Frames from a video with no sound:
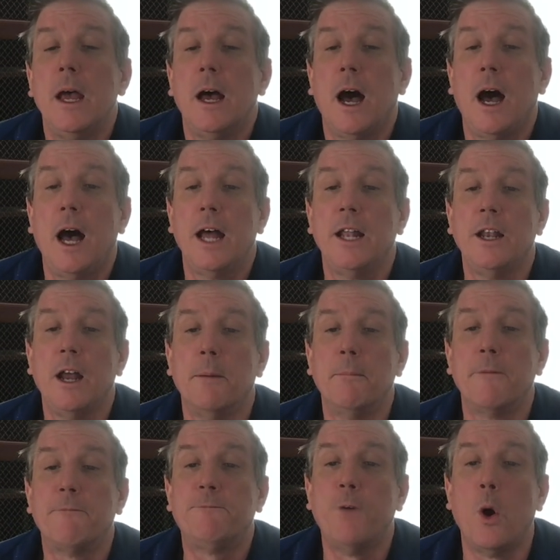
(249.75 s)
Uh,
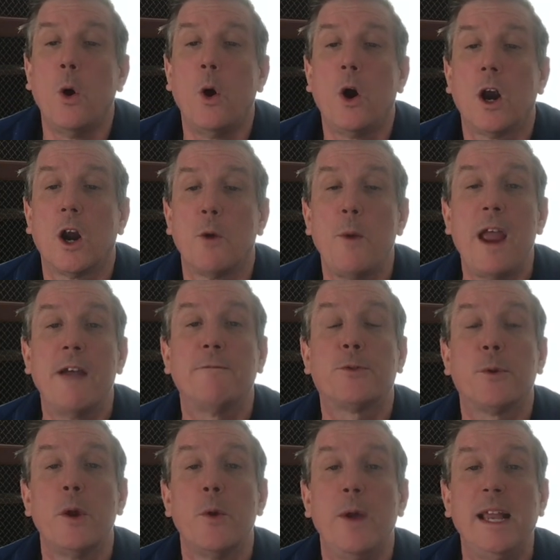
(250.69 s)
number four, we have
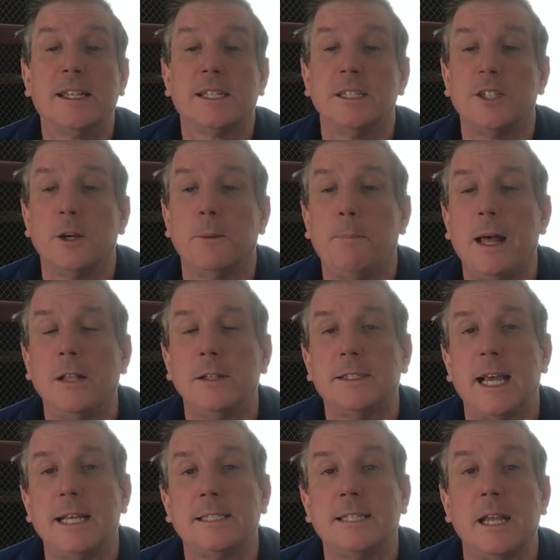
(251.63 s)
three weeks until belt
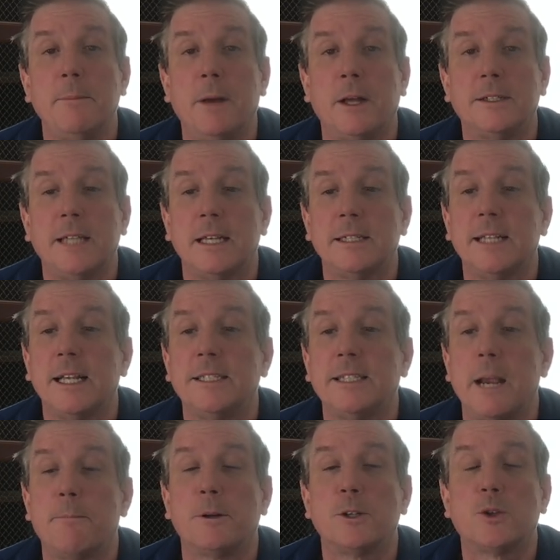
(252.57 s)
testing. Belt testing is
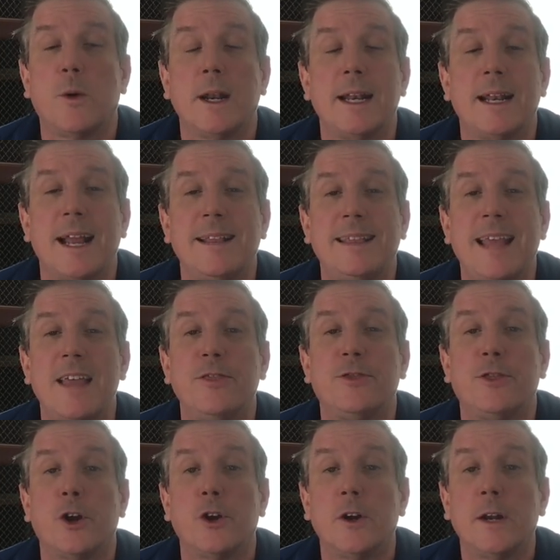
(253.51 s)
April 29th and
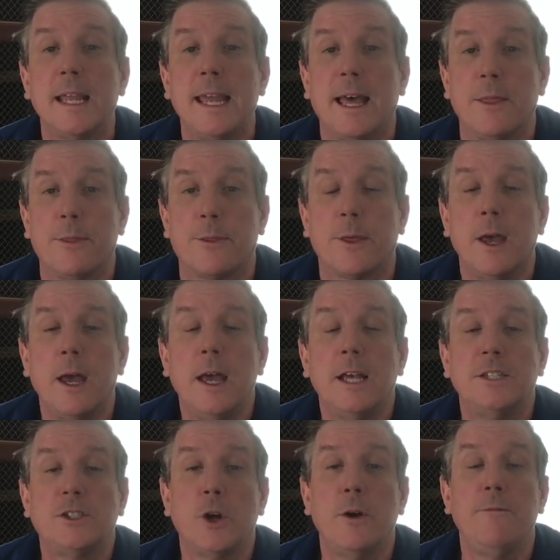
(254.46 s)
30th.
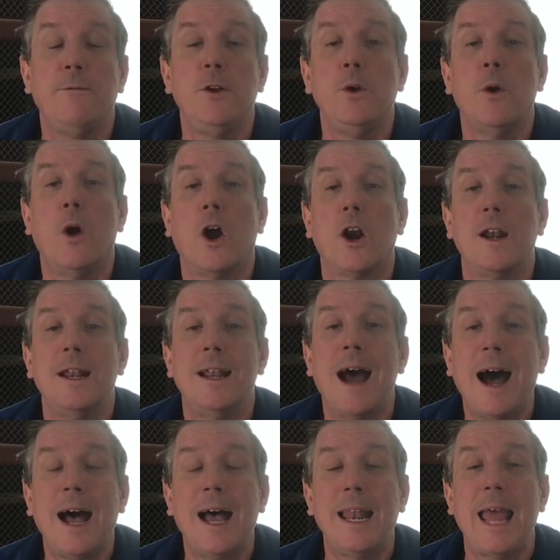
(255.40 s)
So if you are
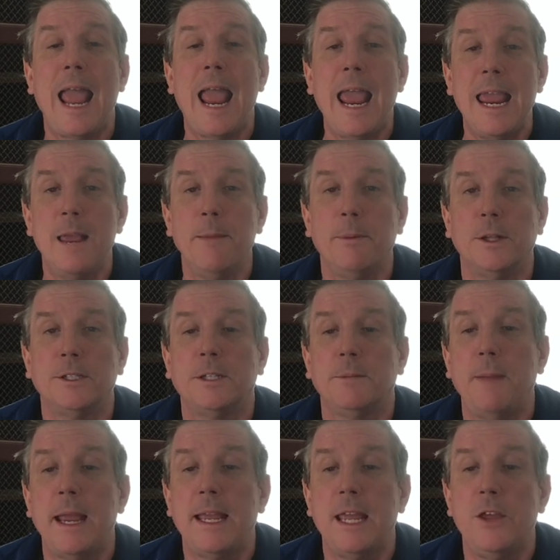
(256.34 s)
not able to
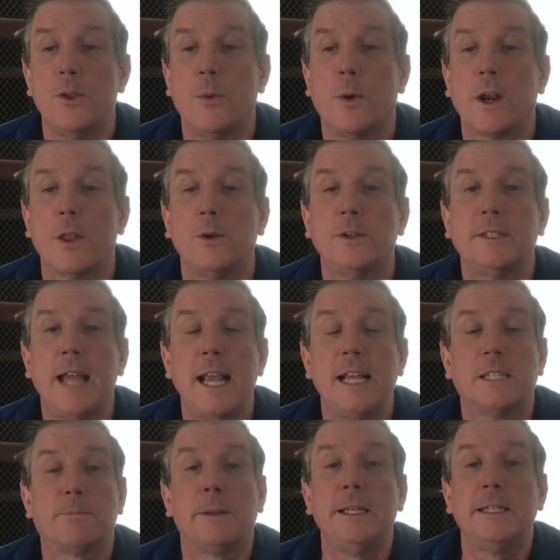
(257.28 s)
make either one of those
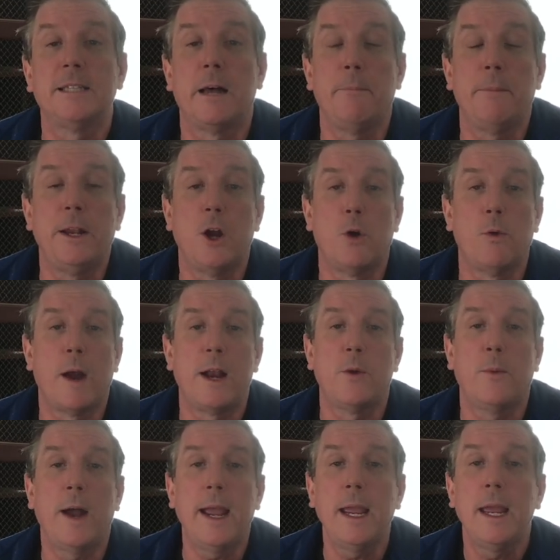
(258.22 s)
dates, please let me know right
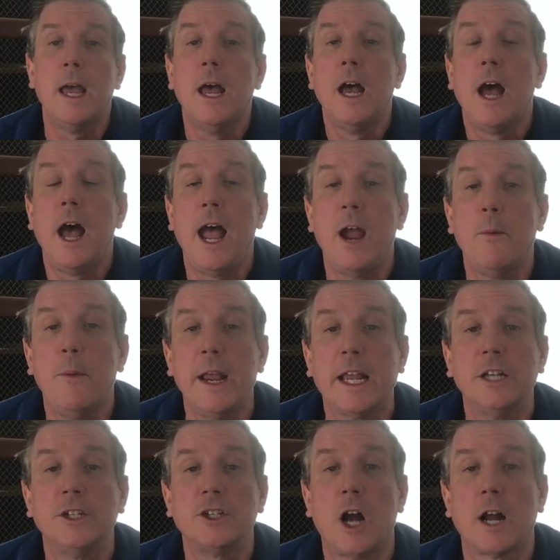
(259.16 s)
away and we
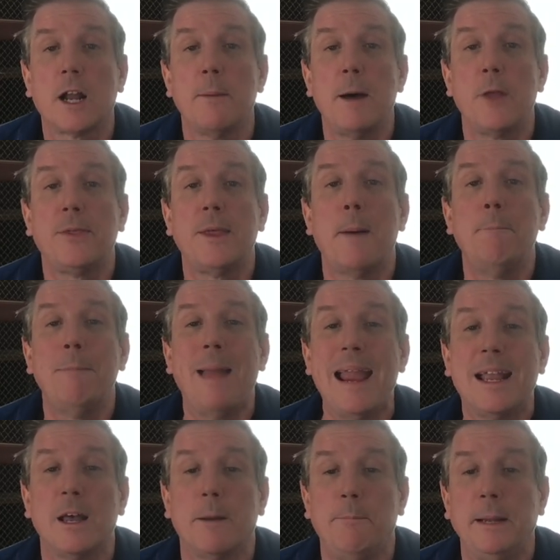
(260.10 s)
can talk about the
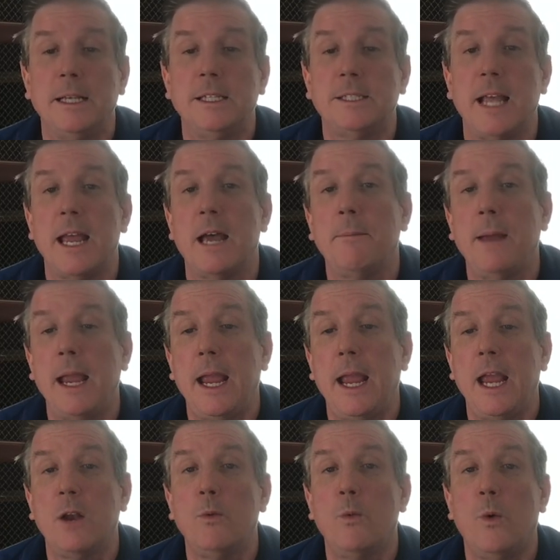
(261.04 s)
makeup exam
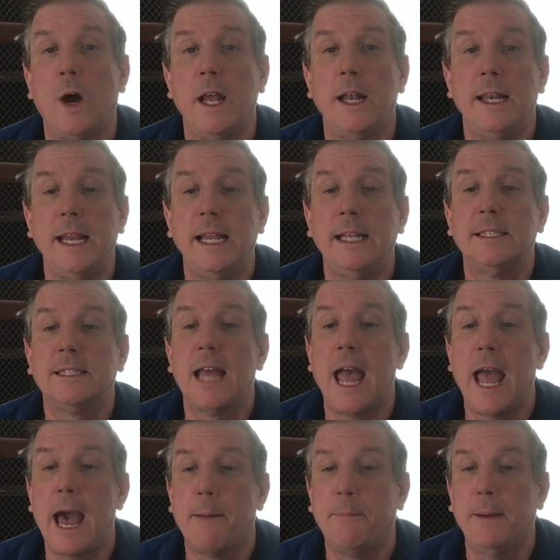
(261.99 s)
and what needs to
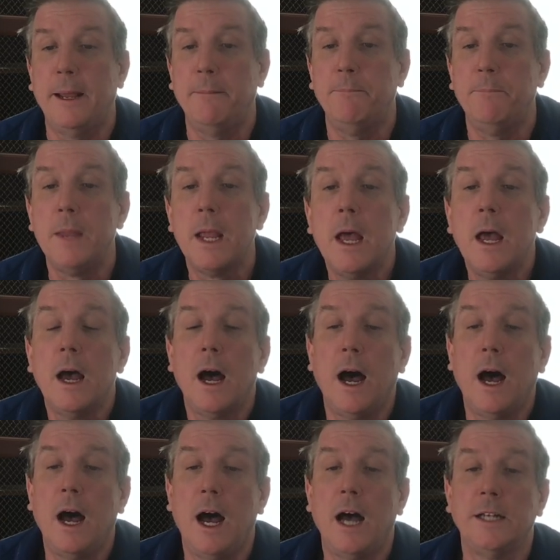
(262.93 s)
happen.
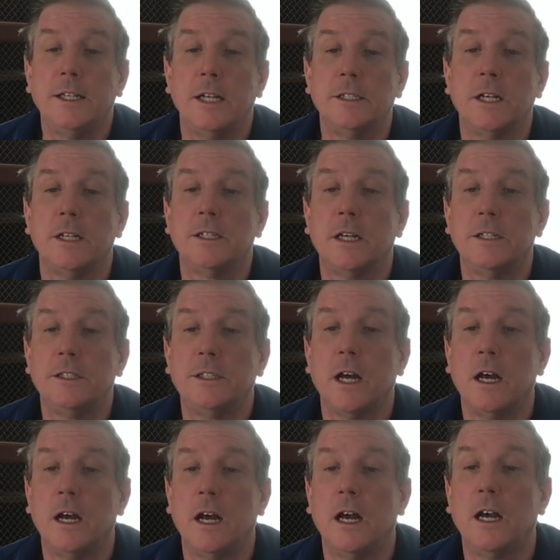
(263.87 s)
Uh, dun, dun,
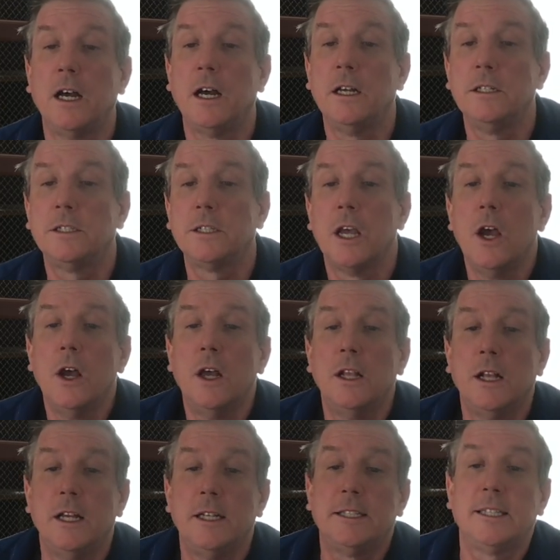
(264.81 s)
dun,
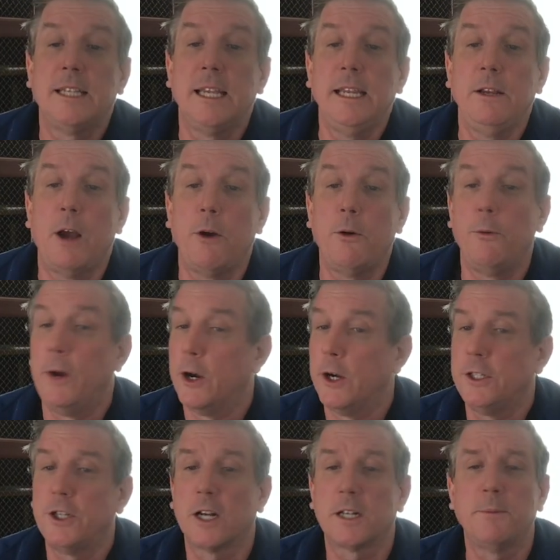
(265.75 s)
Let's see, uh, we already
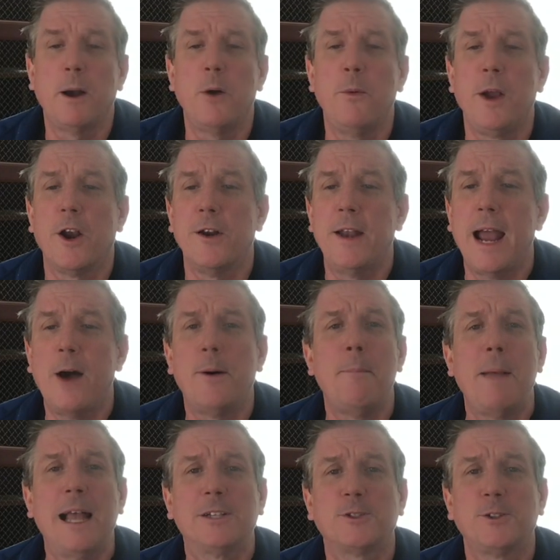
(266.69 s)
talked about we are now a
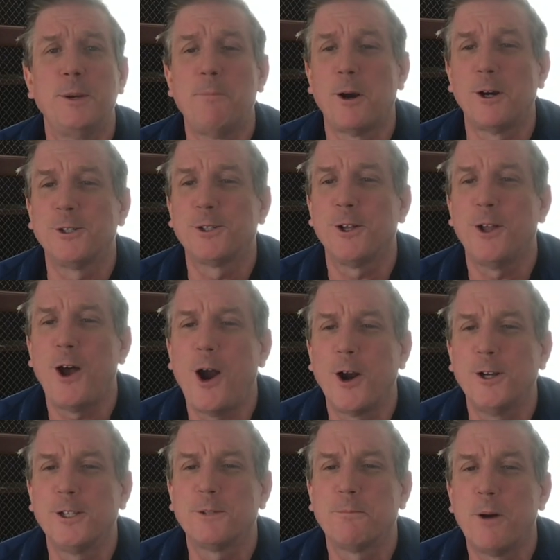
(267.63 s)
Mastery Martial
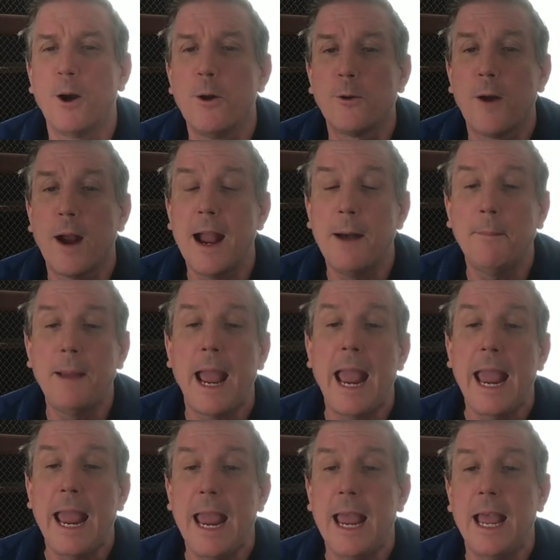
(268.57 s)
Arts program
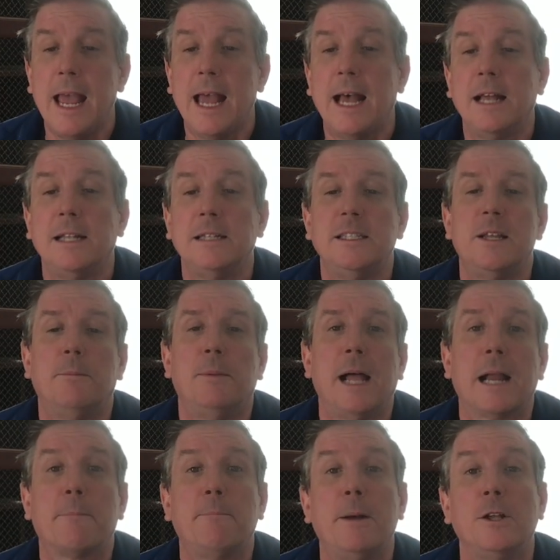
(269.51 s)
and the
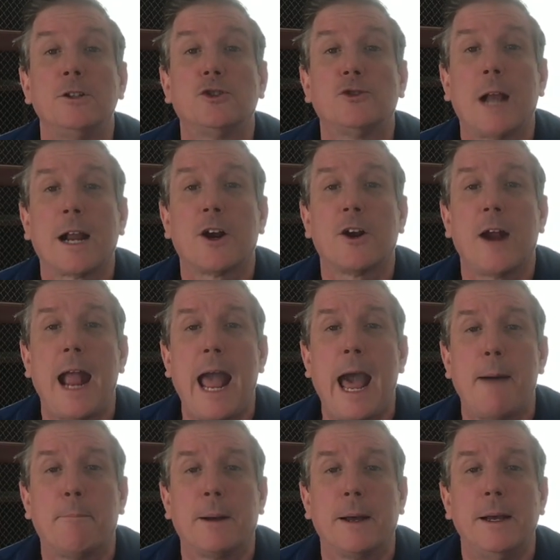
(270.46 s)
Black Belt Tracker
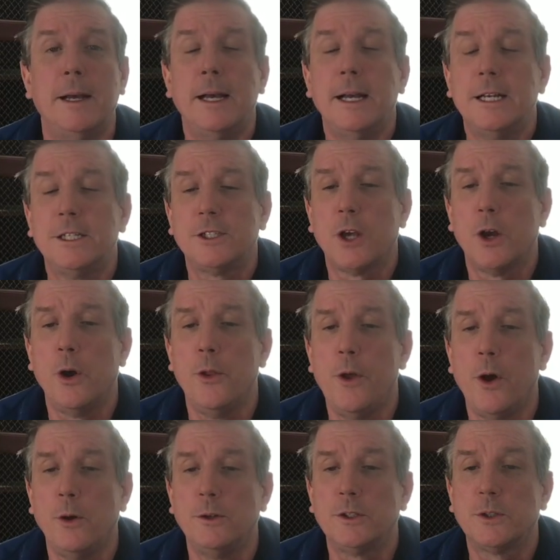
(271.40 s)
app. So
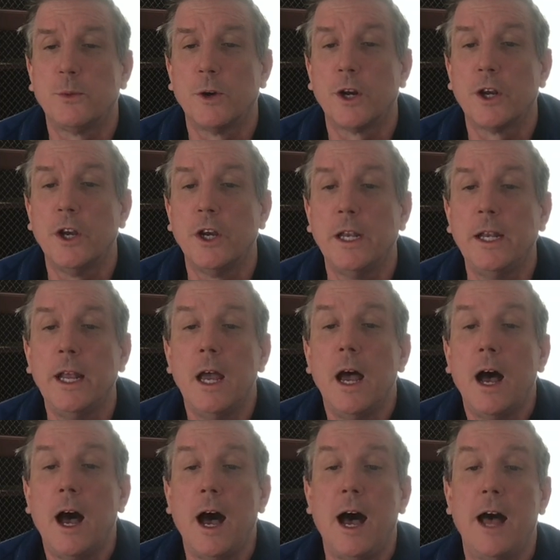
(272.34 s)
those were good.
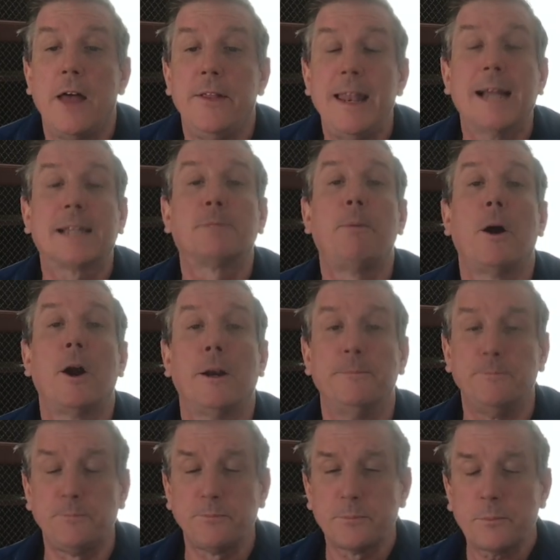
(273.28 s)
Uh, the next part,